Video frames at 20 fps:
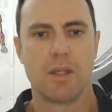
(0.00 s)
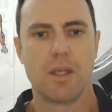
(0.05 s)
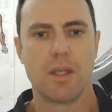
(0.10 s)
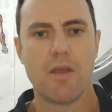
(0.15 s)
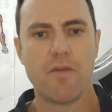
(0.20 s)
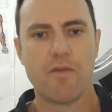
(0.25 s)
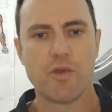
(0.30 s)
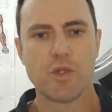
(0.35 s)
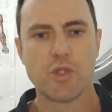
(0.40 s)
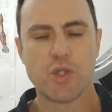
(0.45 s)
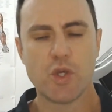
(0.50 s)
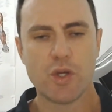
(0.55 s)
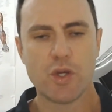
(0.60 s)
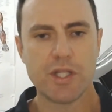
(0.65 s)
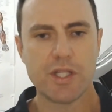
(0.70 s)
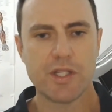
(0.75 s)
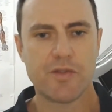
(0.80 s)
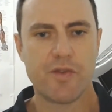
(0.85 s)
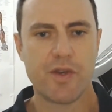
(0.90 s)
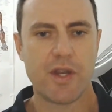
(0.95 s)
If you enjoyed
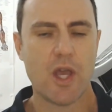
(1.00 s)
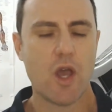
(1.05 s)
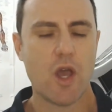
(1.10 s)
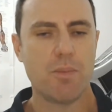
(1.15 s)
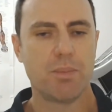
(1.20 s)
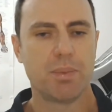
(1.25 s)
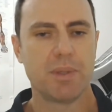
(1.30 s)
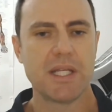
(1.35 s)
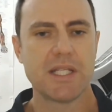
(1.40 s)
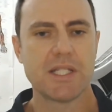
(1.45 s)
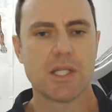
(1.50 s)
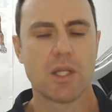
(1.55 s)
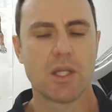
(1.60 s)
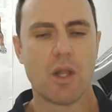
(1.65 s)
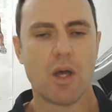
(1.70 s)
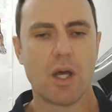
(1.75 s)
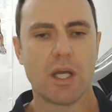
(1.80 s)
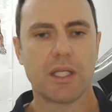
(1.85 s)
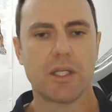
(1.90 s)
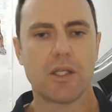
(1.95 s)
this video, please
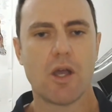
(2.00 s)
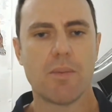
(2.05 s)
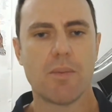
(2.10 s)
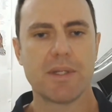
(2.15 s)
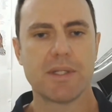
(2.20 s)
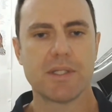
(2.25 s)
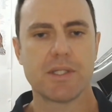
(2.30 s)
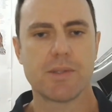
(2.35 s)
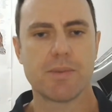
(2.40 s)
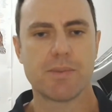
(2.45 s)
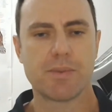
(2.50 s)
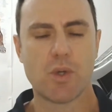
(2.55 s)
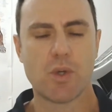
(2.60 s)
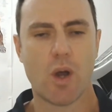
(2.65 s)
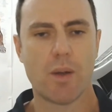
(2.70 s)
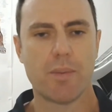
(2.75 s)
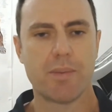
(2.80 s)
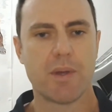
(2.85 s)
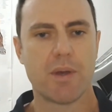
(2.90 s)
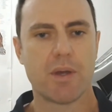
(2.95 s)
like, comment and
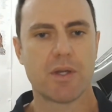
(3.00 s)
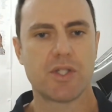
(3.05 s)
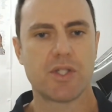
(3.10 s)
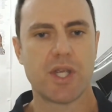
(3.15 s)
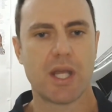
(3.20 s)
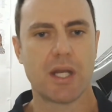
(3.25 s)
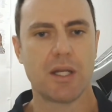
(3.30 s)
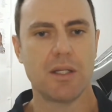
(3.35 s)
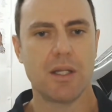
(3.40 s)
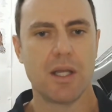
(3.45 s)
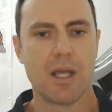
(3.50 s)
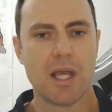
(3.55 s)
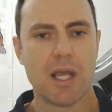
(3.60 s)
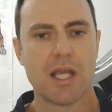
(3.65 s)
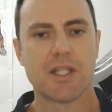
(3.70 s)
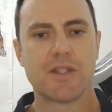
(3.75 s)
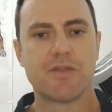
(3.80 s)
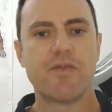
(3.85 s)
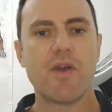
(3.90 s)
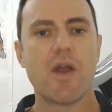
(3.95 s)
subscribe to our channel.
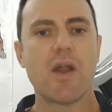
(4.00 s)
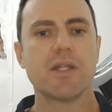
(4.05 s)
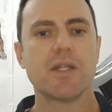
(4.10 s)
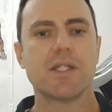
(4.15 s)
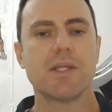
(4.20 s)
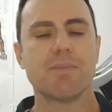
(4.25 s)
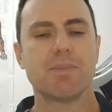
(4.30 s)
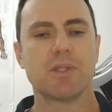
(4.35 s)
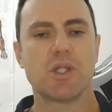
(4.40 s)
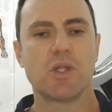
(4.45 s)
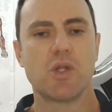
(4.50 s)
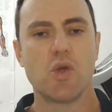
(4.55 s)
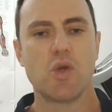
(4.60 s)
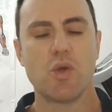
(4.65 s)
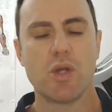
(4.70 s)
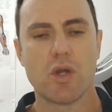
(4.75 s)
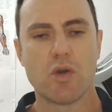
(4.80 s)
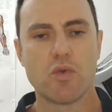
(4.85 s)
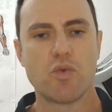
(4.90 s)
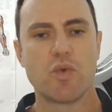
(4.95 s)
It's very simple to do and
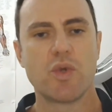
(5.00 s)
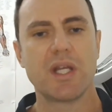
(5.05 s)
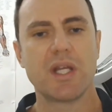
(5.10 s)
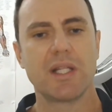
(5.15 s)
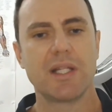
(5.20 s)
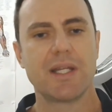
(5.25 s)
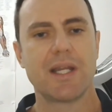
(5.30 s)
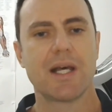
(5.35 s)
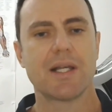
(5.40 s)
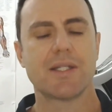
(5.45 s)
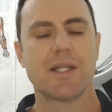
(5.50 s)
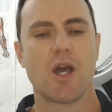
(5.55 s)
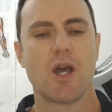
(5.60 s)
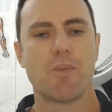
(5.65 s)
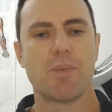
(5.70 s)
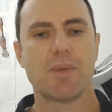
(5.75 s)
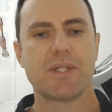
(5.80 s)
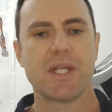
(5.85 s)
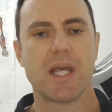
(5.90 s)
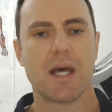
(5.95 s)
it really does
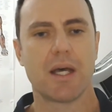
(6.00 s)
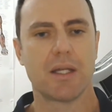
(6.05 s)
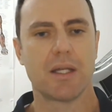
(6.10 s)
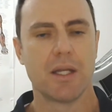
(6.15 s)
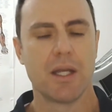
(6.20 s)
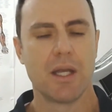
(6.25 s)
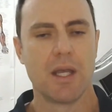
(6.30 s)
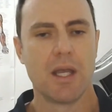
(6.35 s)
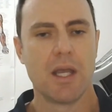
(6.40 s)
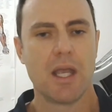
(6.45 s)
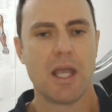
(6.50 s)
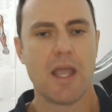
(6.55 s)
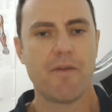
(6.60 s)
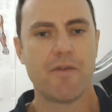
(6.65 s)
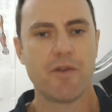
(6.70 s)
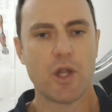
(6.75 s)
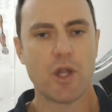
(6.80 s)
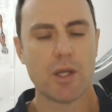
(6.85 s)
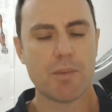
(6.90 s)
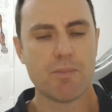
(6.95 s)
help us out. If
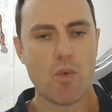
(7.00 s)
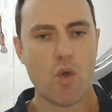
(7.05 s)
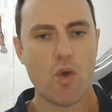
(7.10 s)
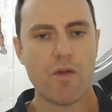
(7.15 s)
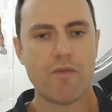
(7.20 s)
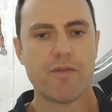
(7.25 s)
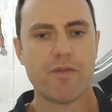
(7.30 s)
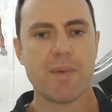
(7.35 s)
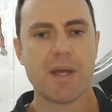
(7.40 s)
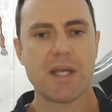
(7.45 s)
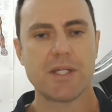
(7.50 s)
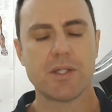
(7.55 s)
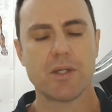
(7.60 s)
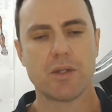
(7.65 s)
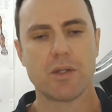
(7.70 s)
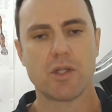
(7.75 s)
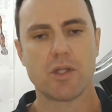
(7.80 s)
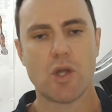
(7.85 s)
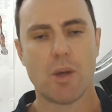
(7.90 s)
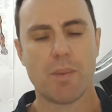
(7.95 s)
you'd like more information
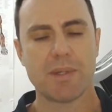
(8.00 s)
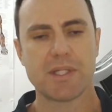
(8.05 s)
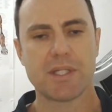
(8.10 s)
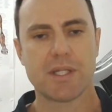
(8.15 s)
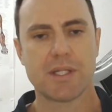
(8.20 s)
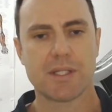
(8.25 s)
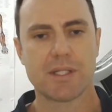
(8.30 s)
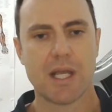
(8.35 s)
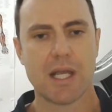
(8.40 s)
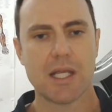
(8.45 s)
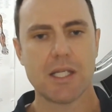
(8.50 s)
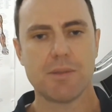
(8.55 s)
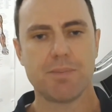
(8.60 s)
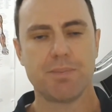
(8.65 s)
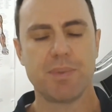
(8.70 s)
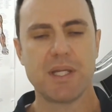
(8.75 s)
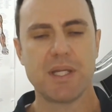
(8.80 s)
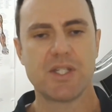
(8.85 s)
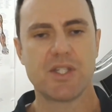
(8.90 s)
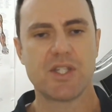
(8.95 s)
on the topics discussed,
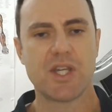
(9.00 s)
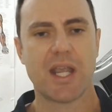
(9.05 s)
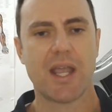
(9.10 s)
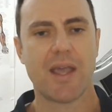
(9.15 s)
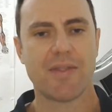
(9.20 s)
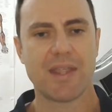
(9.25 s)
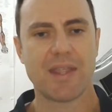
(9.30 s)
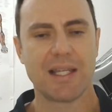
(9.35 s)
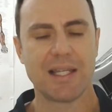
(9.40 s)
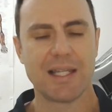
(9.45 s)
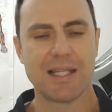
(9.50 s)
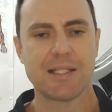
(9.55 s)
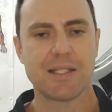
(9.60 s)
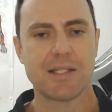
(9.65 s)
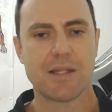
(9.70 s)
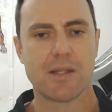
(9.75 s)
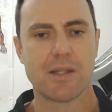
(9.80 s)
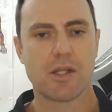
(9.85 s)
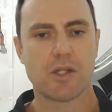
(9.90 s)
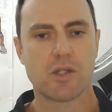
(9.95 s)
please check out the links
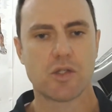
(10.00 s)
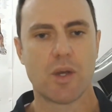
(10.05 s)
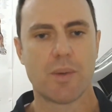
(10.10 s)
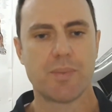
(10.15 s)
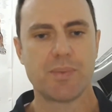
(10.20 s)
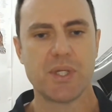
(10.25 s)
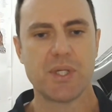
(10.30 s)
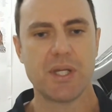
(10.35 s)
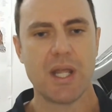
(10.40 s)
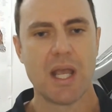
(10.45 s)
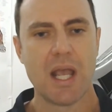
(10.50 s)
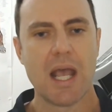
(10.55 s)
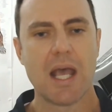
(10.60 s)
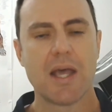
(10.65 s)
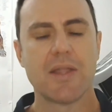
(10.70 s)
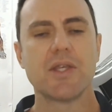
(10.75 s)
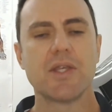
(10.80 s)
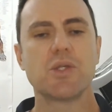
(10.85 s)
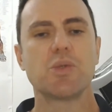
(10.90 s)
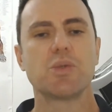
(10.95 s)
in the description,
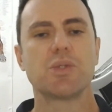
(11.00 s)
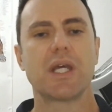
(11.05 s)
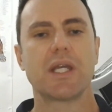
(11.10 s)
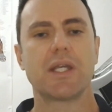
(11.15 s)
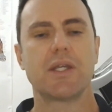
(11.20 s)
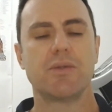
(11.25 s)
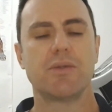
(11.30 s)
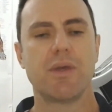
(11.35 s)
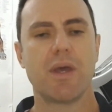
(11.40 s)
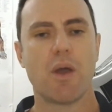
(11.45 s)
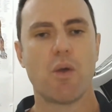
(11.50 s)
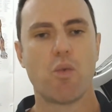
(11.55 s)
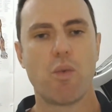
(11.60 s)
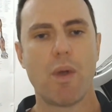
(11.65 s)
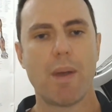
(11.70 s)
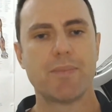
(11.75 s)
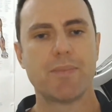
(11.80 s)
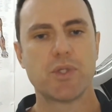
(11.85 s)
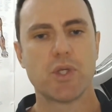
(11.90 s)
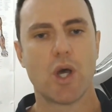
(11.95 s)
and this will take you to our
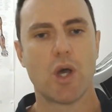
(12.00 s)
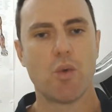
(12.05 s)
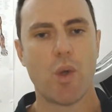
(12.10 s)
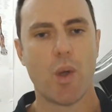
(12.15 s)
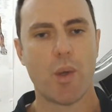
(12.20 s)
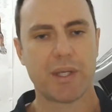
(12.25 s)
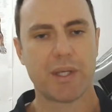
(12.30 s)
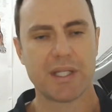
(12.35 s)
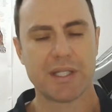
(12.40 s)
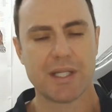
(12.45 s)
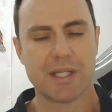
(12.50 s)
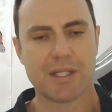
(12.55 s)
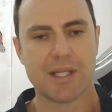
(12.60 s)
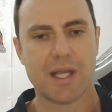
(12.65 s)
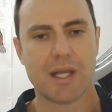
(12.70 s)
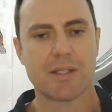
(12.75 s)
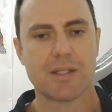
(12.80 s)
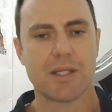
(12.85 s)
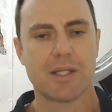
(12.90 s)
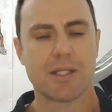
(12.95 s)
website where we can
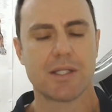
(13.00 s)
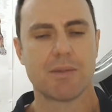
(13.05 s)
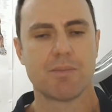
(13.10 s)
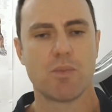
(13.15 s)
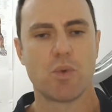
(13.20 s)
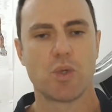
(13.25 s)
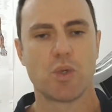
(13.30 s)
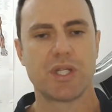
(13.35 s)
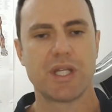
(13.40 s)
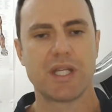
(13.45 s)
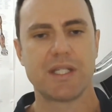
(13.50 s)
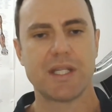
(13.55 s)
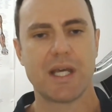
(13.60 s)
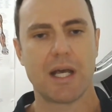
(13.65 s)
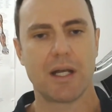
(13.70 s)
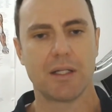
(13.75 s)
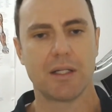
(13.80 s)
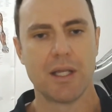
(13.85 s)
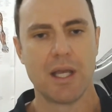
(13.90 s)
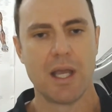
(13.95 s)
discuss these in more
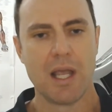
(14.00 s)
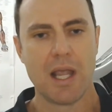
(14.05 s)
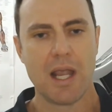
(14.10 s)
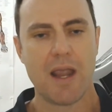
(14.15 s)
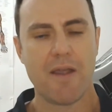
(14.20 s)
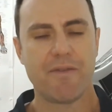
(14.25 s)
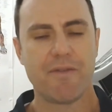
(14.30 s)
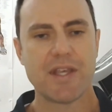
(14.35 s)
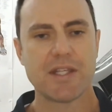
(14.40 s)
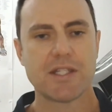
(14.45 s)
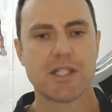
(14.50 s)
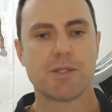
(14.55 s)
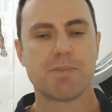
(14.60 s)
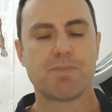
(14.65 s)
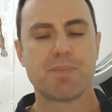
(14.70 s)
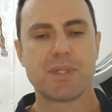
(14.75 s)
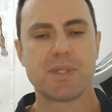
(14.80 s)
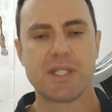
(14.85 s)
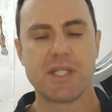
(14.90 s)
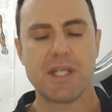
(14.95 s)
detail. If there's a
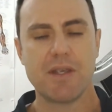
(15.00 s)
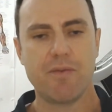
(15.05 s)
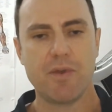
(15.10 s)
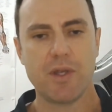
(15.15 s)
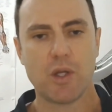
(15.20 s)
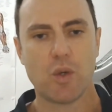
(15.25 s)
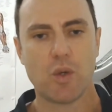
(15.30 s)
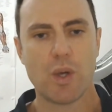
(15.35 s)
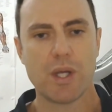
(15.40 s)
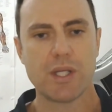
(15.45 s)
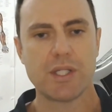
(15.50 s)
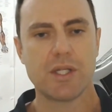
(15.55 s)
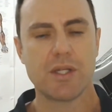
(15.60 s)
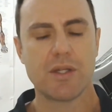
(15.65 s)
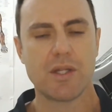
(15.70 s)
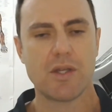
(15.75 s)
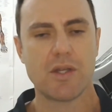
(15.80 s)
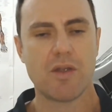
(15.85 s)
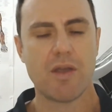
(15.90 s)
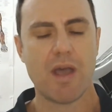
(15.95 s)
specific question
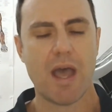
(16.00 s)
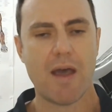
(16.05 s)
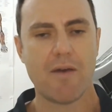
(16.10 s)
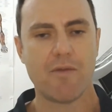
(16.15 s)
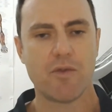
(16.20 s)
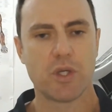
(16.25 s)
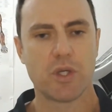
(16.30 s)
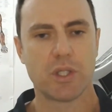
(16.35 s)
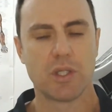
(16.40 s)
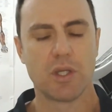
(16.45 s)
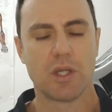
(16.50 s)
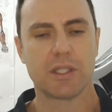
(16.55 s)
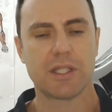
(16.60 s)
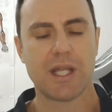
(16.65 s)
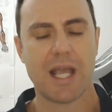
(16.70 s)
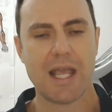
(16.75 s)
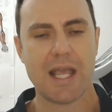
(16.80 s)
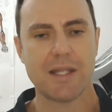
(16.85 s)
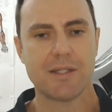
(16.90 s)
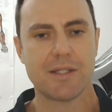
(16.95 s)
that you have or you'd like
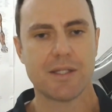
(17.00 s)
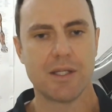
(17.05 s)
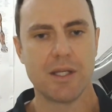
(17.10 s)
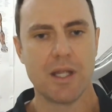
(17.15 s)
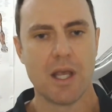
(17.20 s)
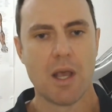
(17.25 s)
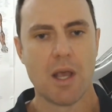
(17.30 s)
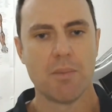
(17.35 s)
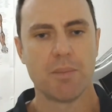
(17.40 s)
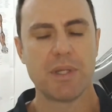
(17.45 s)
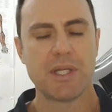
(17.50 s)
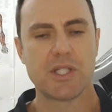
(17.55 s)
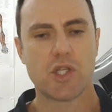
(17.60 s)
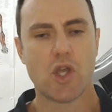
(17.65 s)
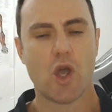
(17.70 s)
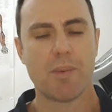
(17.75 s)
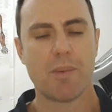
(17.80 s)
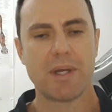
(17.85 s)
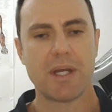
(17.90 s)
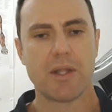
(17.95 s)
answered, please
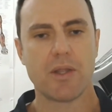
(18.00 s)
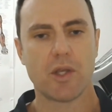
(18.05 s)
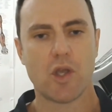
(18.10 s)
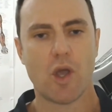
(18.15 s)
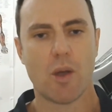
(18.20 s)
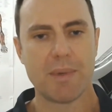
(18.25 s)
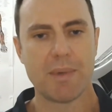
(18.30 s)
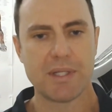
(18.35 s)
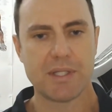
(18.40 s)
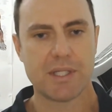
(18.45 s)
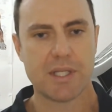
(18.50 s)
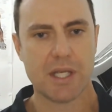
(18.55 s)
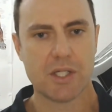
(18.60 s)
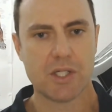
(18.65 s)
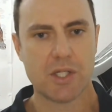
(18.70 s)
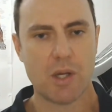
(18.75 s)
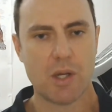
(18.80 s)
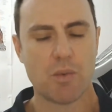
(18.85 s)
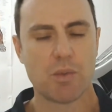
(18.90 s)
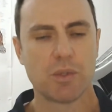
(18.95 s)
comment in the comments
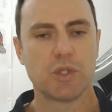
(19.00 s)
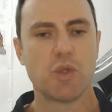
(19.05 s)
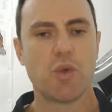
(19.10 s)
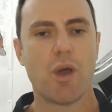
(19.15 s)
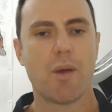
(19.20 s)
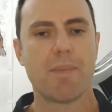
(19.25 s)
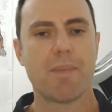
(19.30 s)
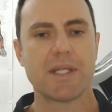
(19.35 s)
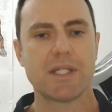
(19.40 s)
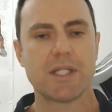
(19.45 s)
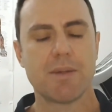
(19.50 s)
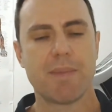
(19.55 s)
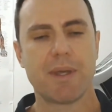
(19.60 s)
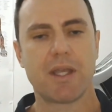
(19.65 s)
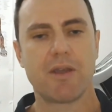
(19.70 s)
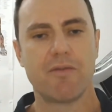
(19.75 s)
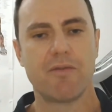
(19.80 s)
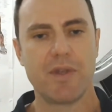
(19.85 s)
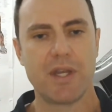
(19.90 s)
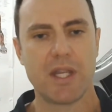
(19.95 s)
section and we'll do our best to make
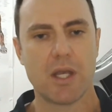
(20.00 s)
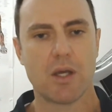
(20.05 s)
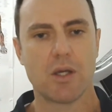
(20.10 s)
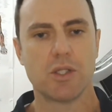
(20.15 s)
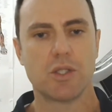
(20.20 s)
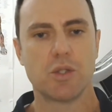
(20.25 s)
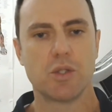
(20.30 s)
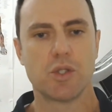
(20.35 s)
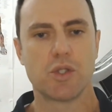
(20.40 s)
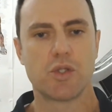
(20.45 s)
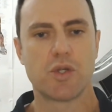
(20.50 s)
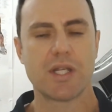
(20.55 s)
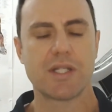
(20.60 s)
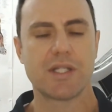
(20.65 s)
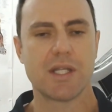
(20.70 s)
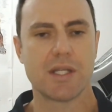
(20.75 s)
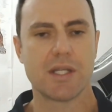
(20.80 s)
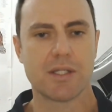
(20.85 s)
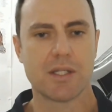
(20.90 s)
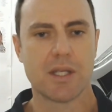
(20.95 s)
a video to address
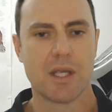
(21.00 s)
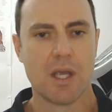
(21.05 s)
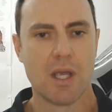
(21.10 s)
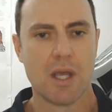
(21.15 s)
this.